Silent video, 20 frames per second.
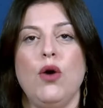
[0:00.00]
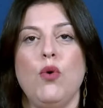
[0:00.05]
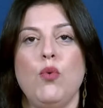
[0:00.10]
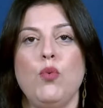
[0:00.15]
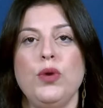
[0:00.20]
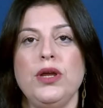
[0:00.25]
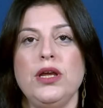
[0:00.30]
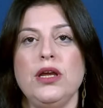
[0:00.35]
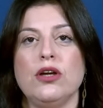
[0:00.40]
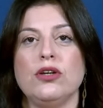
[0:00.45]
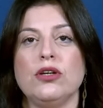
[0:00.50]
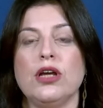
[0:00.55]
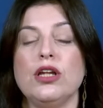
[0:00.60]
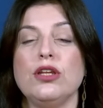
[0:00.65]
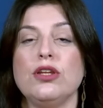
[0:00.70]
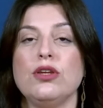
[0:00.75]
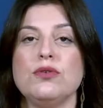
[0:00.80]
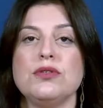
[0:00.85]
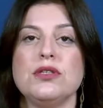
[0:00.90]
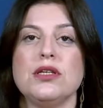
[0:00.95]
We are not
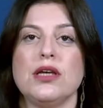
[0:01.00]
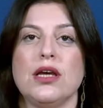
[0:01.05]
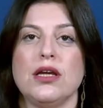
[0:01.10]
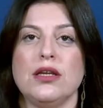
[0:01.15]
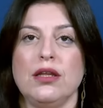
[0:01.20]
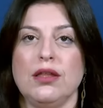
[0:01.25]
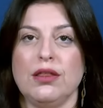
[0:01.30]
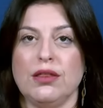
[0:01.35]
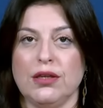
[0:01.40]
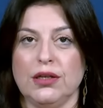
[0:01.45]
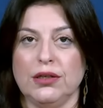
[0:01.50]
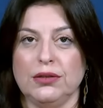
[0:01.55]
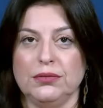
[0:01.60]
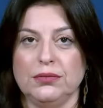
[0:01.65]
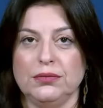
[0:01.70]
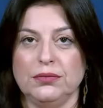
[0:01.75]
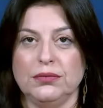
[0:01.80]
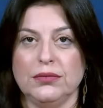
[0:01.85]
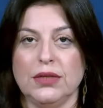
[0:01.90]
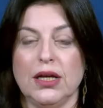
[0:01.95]
using anything.
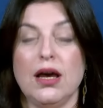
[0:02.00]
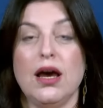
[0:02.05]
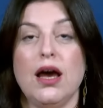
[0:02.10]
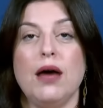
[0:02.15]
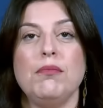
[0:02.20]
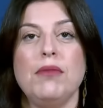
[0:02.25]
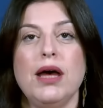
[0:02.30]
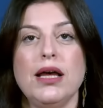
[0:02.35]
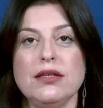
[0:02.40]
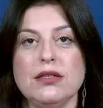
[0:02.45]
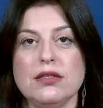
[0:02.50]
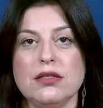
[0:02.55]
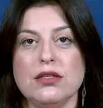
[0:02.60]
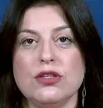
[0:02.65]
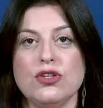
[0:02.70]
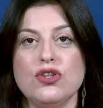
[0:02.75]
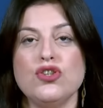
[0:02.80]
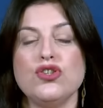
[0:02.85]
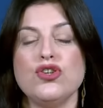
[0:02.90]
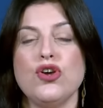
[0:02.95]
Hamas
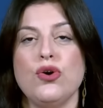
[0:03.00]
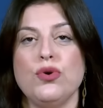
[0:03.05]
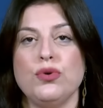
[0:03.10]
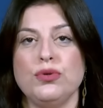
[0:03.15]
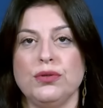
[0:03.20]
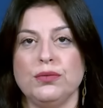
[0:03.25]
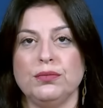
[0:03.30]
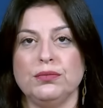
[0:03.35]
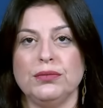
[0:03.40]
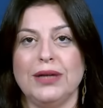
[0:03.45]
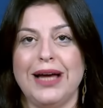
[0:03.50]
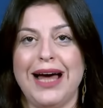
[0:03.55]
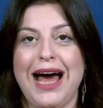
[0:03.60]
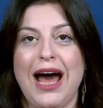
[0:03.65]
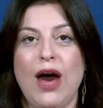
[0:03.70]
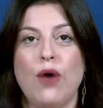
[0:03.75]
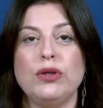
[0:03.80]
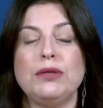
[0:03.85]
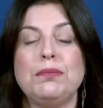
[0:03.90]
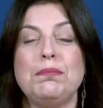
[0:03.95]
showed
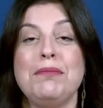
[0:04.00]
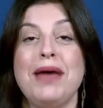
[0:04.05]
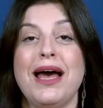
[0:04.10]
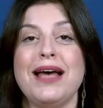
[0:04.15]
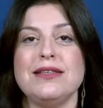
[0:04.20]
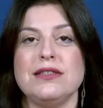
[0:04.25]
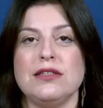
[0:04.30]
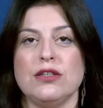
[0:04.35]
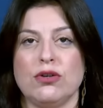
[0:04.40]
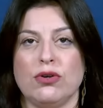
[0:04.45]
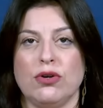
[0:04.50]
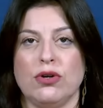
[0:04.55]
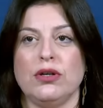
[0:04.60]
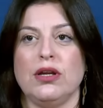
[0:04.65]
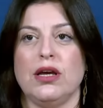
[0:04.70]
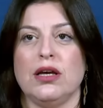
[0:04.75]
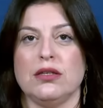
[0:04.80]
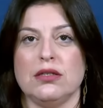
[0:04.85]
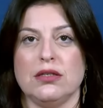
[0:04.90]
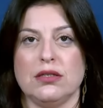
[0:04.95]
how it massacred
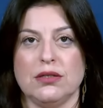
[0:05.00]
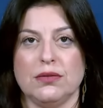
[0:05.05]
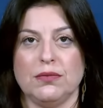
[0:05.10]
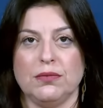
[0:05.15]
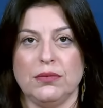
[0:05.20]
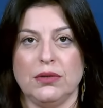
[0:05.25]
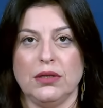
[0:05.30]
us.